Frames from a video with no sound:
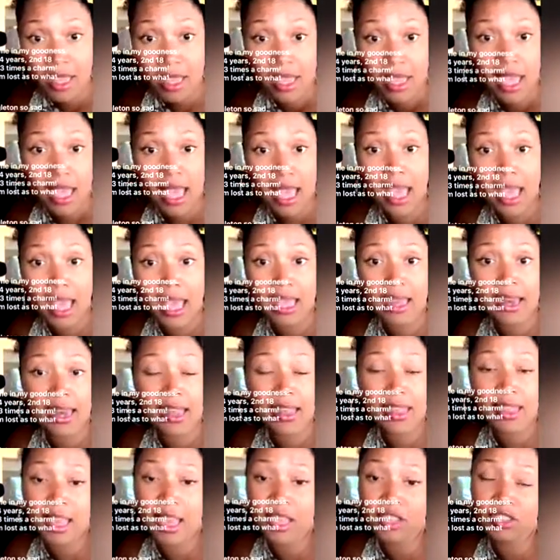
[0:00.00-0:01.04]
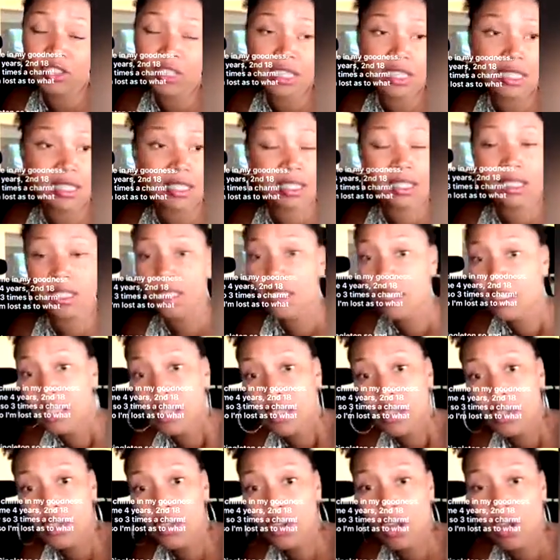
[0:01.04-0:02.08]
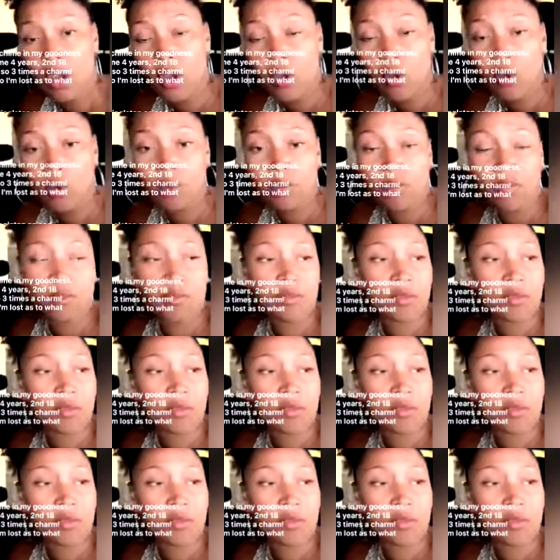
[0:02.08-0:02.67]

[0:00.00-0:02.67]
and they just, you know,